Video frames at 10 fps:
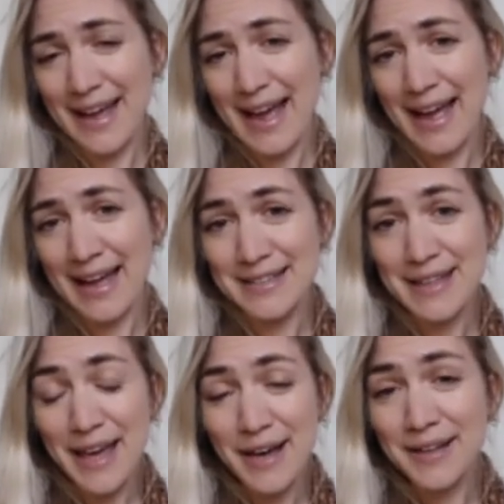And
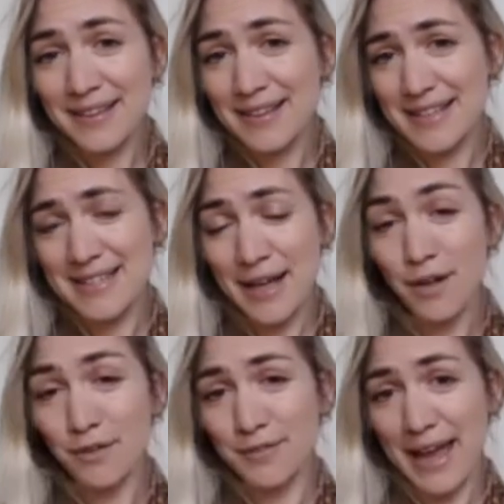the earth
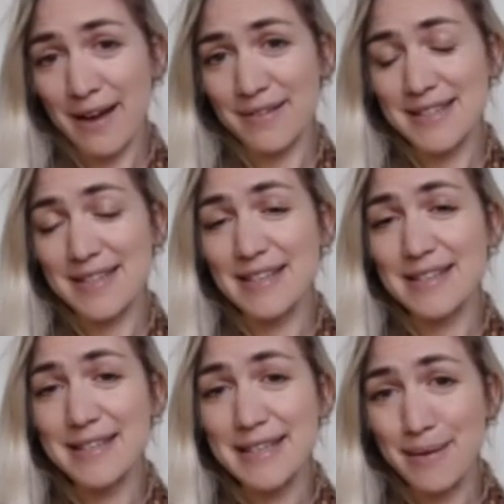herself carries these
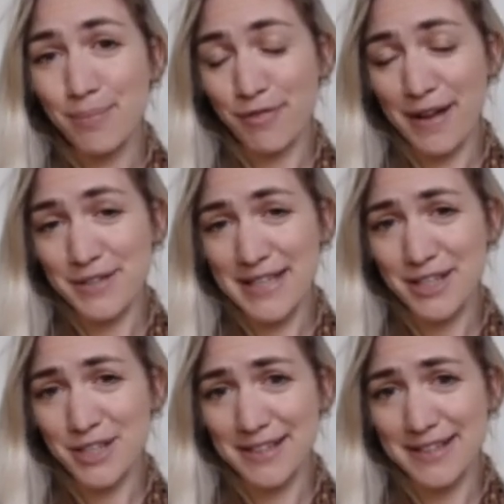deep
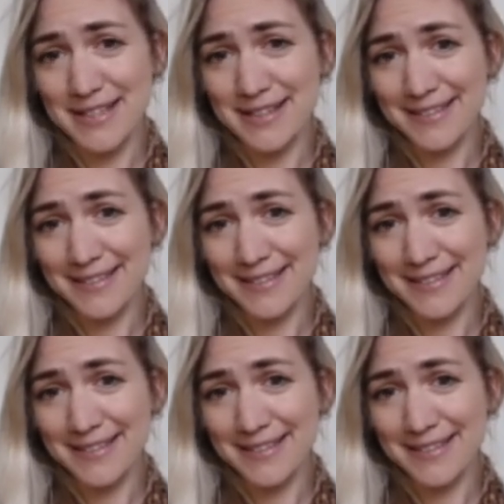foundations.